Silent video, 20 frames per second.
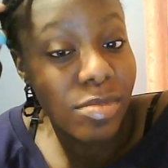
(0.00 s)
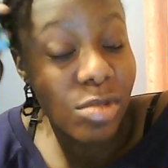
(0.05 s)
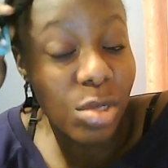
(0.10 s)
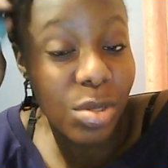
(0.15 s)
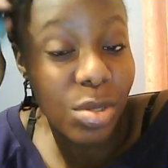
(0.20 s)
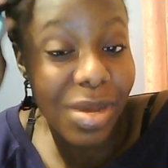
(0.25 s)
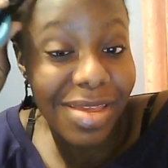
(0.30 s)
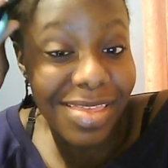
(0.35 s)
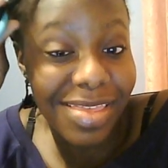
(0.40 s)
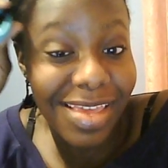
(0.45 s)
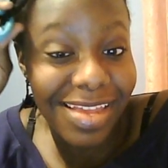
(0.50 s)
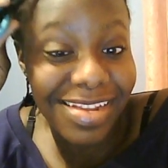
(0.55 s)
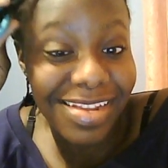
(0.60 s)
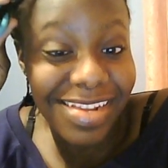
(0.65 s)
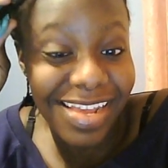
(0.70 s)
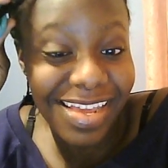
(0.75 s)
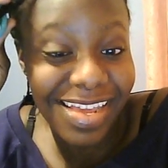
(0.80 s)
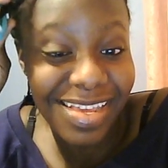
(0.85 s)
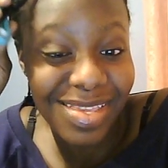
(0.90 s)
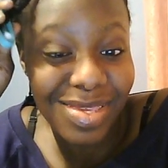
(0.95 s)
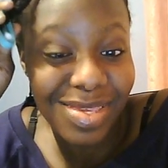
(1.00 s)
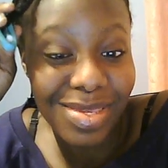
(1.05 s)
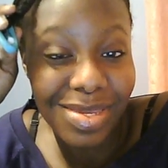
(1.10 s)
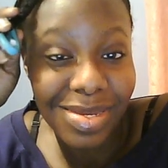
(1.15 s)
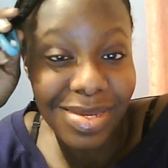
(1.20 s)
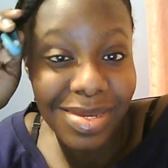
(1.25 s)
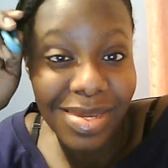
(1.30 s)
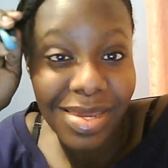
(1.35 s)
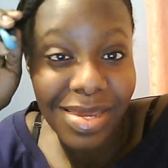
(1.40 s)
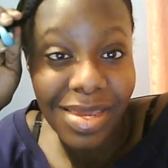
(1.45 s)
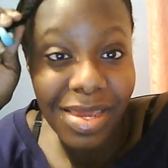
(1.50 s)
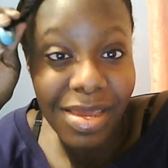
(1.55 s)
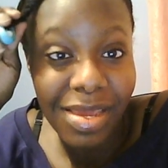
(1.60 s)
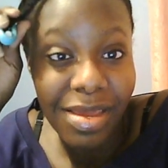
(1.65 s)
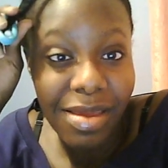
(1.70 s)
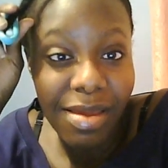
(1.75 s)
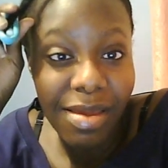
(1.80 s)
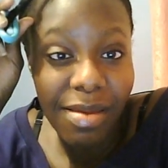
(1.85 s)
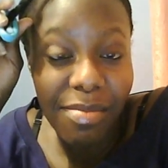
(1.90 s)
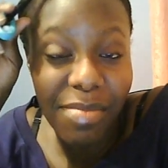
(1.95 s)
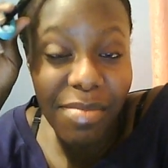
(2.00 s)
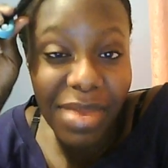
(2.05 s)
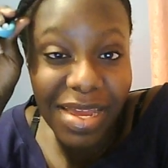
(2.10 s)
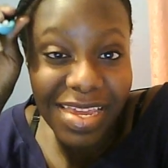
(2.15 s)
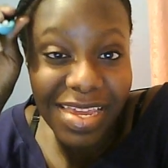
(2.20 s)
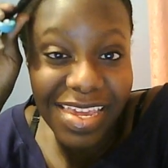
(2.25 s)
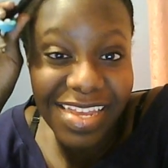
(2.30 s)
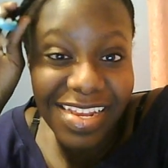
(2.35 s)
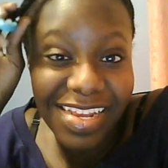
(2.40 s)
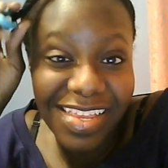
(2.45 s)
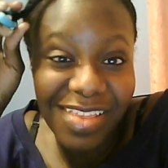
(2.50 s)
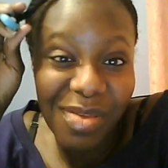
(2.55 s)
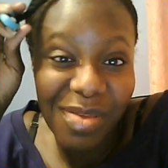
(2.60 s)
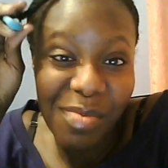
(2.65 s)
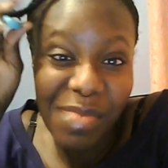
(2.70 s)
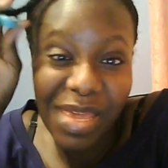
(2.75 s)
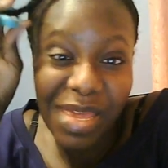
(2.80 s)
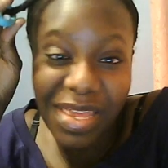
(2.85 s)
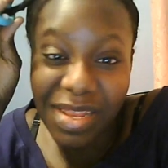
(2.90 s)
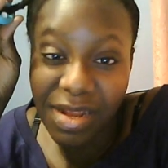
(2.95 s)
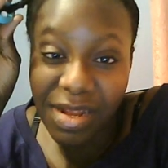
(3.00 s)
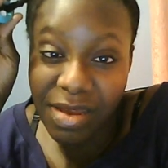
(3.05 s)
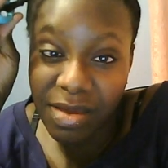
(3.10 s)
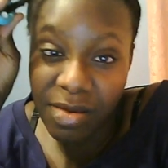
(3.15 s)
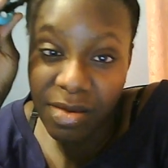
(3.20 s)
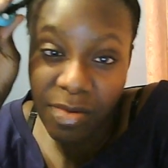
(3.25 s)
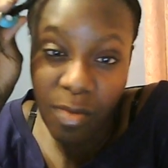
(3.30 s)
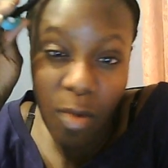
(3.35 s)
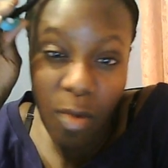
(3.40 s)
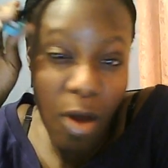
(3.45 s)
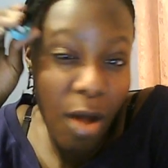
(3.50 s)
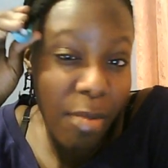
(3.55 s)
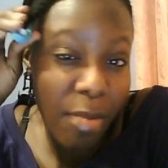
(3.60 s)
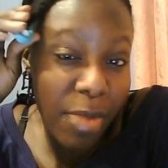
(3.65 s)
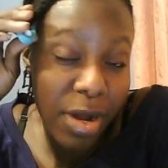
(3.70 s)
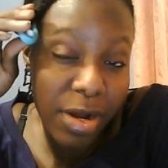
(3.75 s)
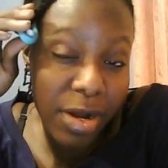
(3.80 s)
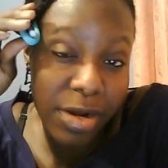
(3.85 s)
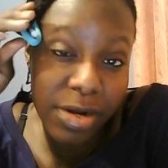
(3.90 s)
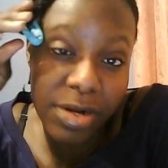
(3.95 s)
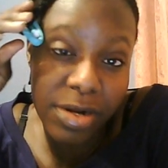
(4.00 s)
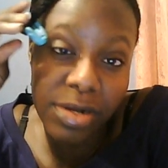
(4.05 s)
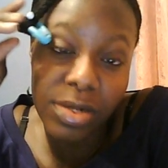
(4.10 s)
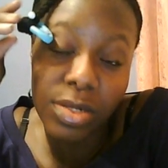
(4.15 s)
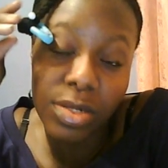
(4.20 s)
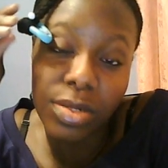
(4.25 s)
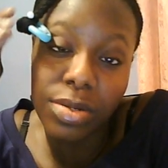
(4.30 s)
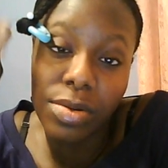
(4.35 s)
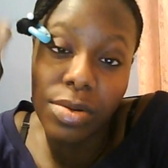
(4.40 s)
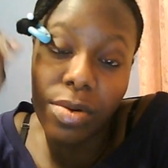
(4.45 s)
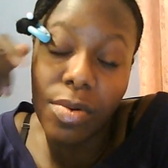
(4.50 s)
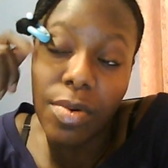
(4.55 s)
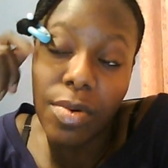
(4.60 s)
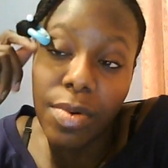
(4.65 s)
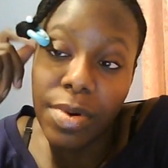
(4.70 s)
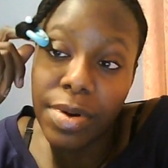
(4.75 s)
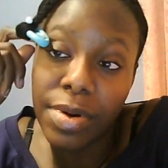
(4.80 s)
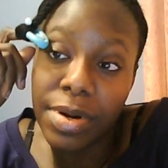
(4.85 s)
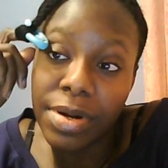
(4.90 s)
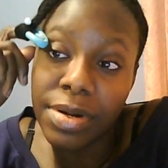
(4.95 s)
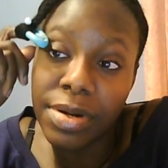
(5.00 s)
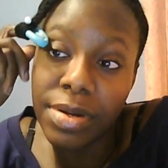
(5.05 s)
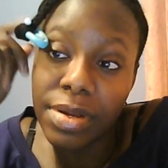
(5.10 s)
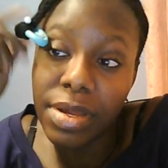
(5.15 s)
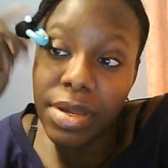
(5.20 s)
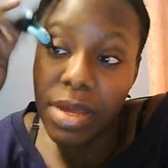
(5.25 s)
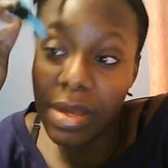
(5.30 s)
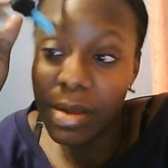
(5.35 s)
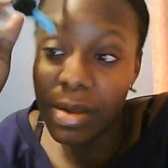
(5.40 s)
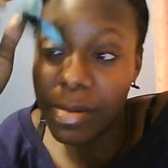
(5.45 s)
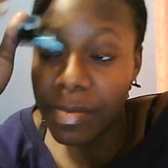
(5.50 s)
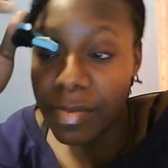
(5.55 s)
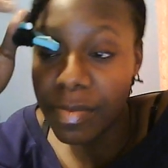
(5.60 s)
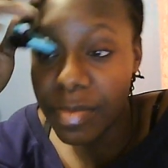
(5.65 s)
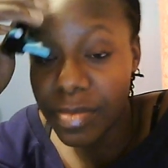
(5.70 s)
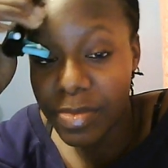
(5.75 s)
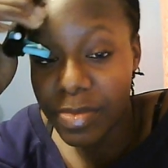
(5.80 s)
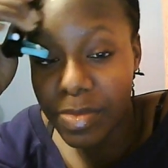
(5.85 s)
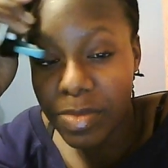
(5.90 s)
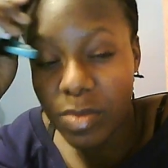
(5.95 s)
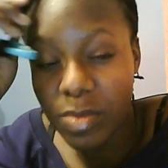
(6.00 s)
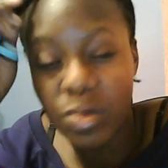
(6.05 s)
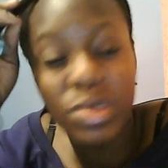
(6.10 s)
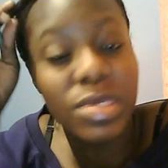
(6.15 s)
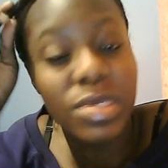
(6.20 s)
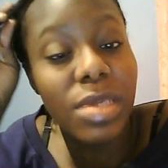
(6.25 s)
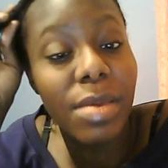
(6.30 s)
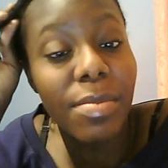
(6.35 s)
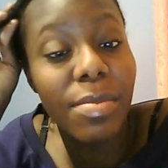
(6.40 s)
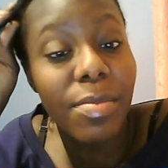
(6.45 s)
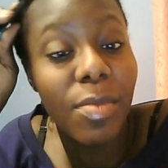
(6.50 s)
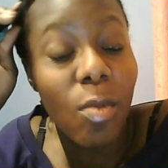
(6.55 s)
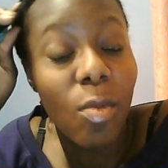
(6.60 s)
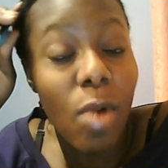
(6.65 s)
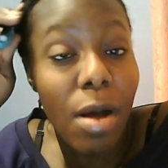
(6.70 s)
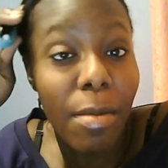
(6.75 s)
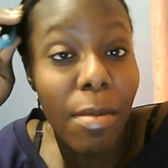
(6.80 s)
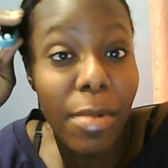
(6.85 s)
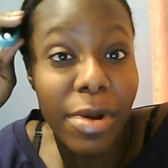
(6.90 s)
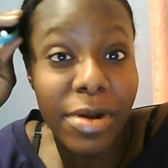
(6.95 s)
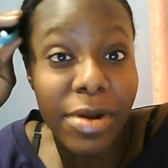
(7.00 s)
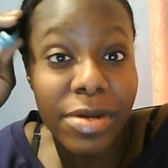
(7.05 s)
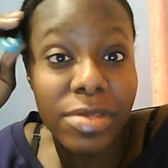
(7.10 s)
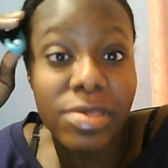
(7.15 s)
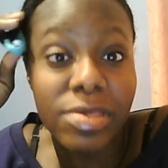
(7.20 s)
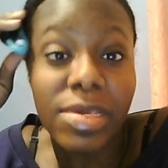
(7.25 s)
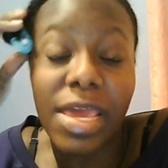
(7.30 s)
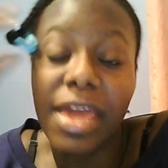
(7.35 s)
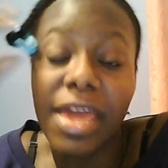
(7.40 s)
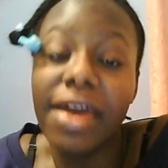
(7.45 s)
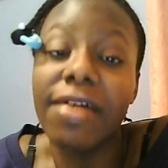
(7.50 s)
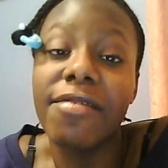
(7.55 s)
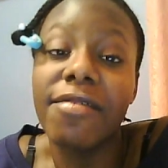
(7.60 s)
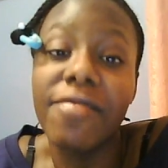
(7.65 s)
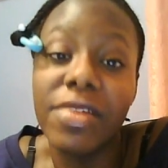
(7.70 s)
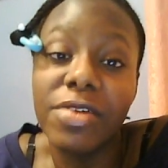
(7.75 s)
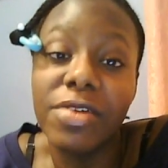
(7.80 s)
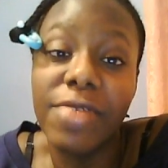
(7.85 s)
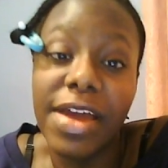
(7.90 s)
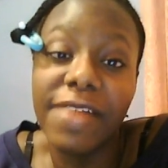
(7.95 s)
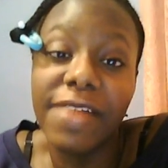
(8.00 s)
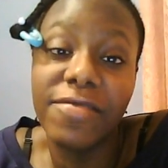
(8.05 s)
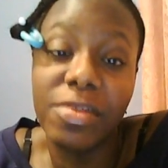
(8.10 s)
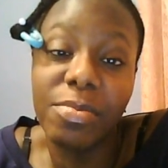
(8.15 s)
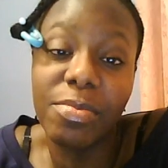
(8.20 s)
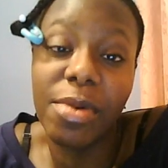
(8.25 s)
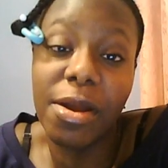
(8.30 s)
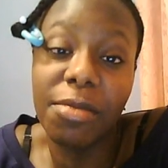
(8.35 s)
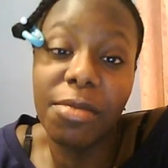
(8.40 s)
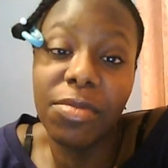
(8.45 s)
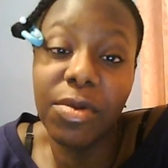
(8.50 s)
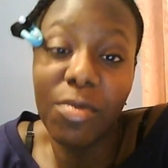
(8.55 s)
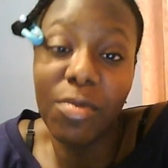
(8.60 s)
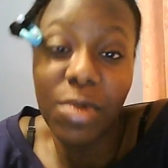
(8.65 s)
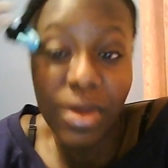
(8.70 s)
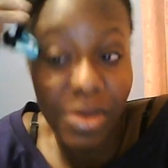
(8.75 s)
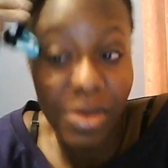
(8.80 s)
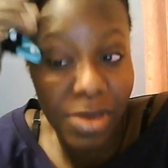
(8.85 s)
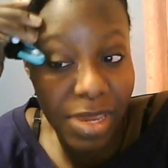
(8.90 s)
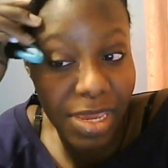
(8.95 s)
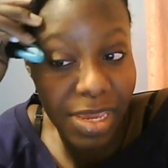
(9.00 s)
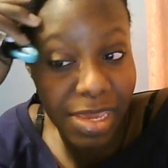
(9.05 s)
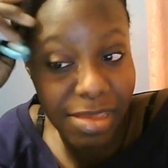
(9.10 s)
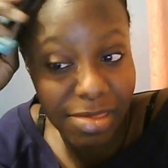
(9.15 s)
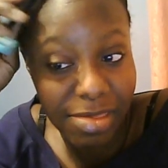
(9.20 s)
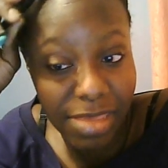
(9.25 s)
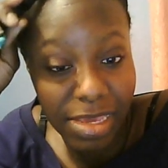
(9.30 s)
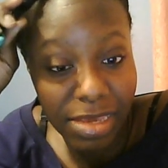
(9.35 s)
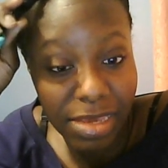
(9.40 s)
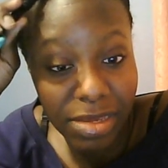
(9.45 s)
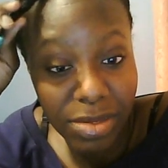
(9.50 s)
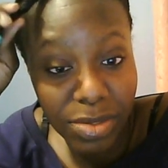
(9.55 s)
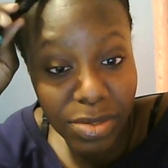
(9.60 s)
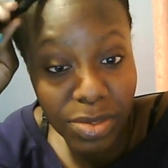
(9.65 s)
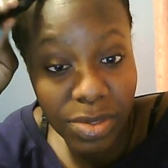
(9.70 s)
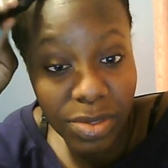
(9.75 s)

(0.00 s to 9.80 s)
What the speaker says: try that next by getting them at Walmart or, well, some Walmarts have a craft department where you can get these.